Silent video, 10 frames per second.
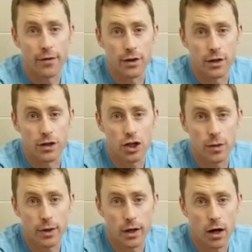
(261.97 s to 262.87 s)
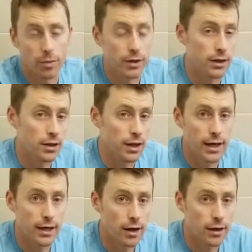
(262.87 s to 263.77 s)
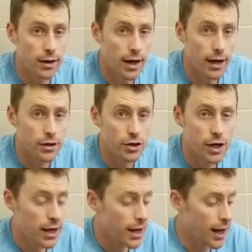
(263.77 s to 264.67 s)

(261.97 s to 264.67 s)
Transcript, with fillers: the shipping company laid it on an edge